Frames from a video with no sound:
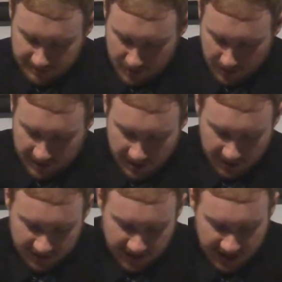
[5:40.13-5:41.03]
or
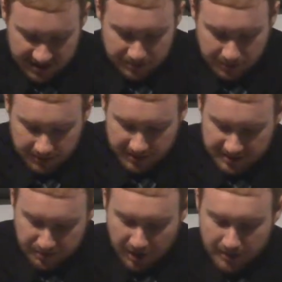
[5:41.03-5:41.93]
hearing the gospel,
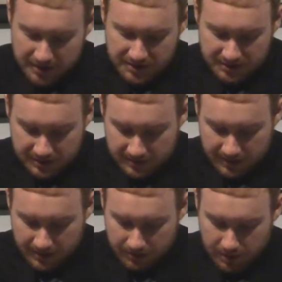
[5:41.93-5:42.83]
as Paul mentions over
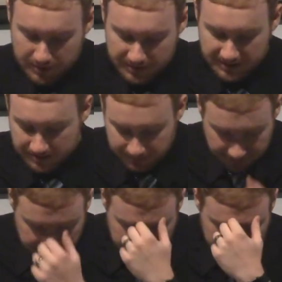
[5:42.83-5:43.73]
there in Romans.
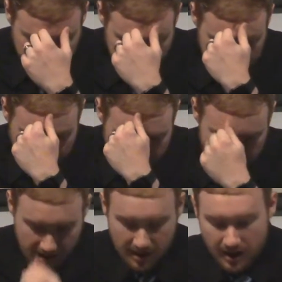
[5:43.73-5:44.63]

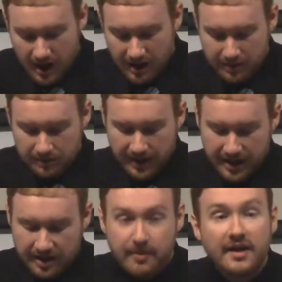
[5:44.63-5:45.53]
But
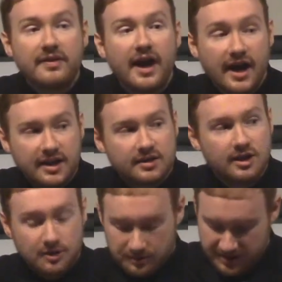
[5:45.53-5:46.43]
reading about the hike
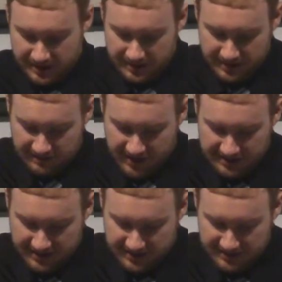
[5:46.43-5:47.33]
alone didn't
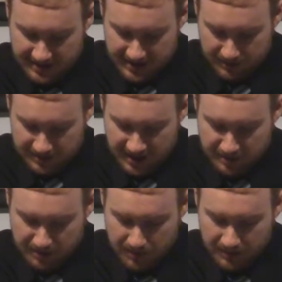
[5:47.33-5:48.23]
convince us that it was going to
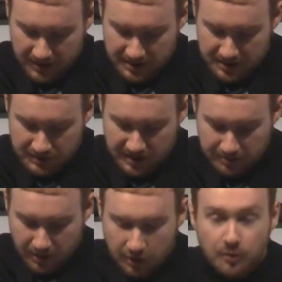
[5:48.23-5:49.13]
be worth it to use
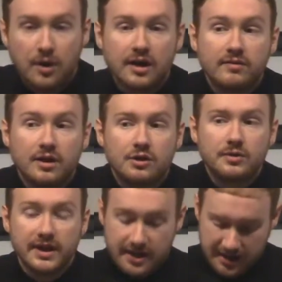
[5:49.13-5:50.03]
up a whole one of our
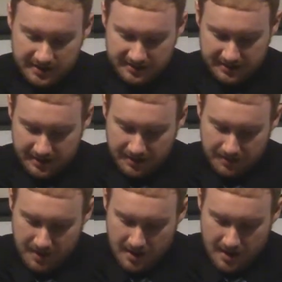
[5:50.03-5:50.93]
3 days there